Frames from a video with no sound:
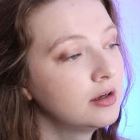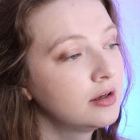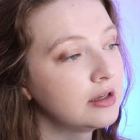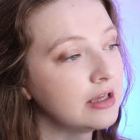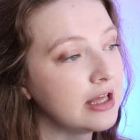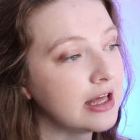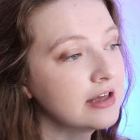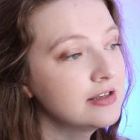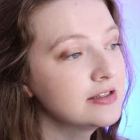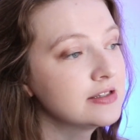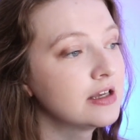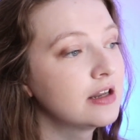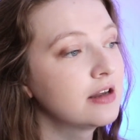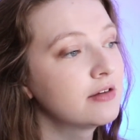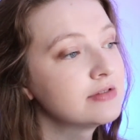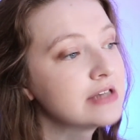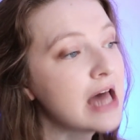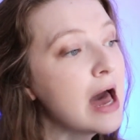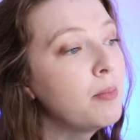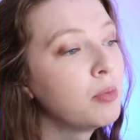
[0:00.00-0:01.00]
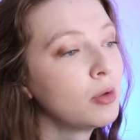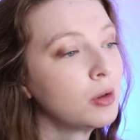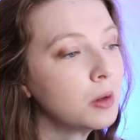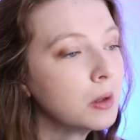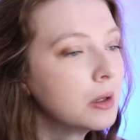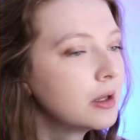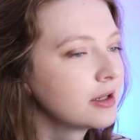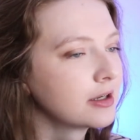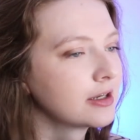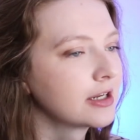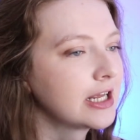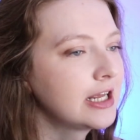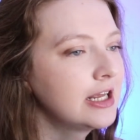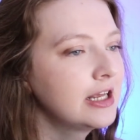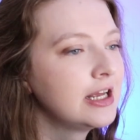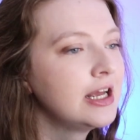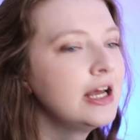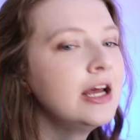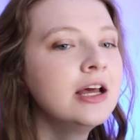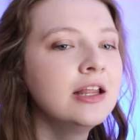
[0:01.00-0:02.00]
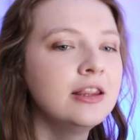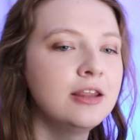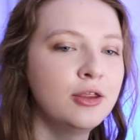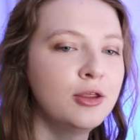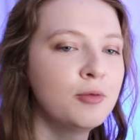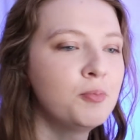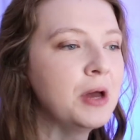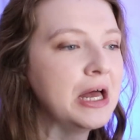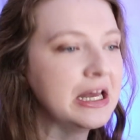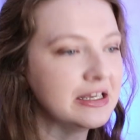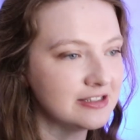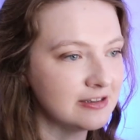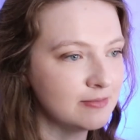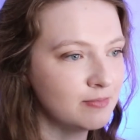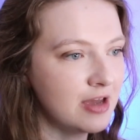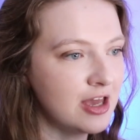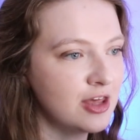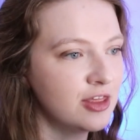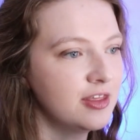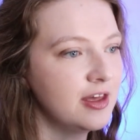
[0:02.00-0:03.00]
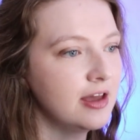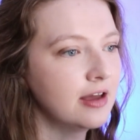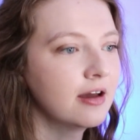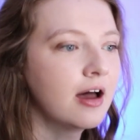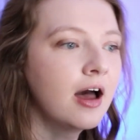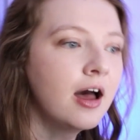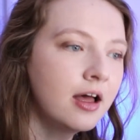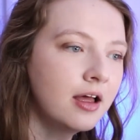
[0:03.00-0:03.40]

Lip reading: Yeah, instead of table. Yeah. The other person may think,